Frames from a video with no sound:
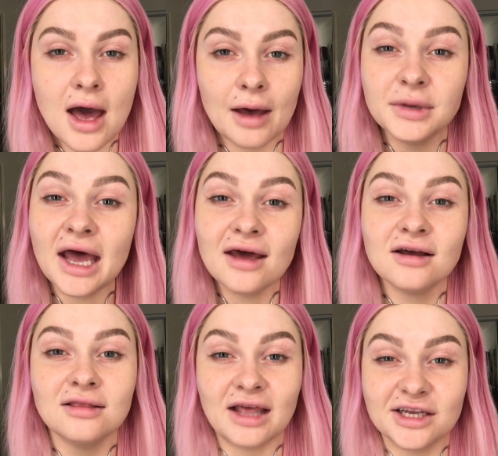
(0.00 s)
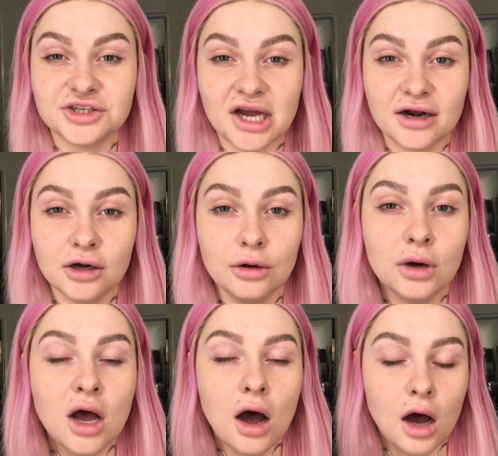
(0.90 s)
I'm going to add a light
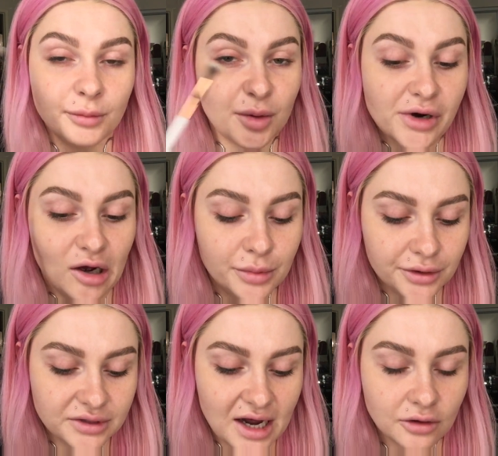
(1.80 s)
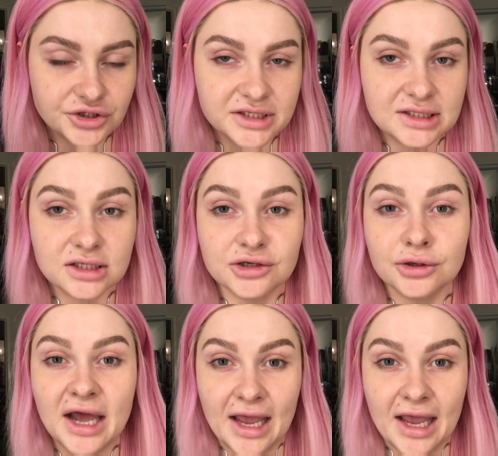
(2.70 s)
shadow on my brow bone now just to